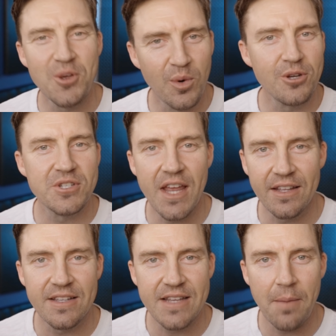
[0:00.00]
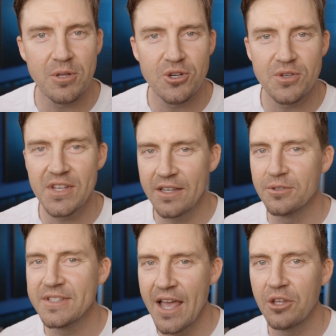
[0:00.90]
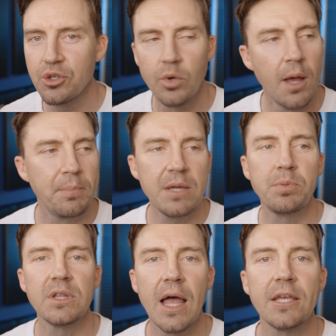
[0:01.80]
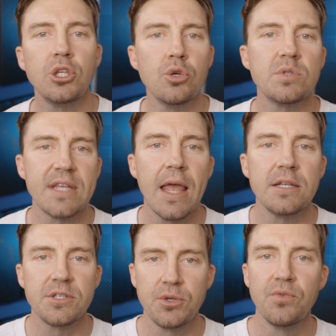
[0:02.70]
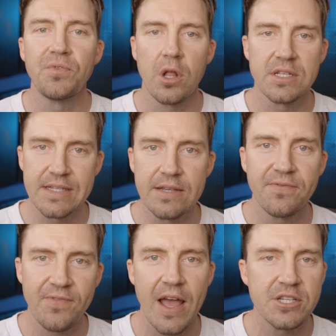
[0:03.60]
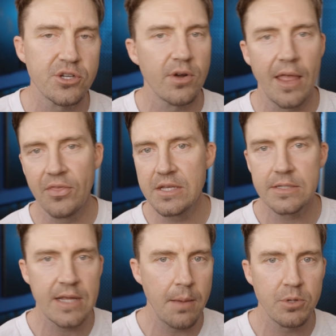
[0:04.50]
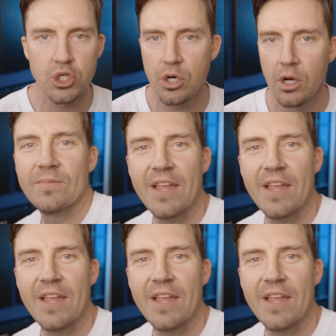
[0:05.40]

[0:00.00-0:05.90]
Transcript: So when you're setting the temperatures, it'll tell you people like you tend to fall asleep faster at this temperature.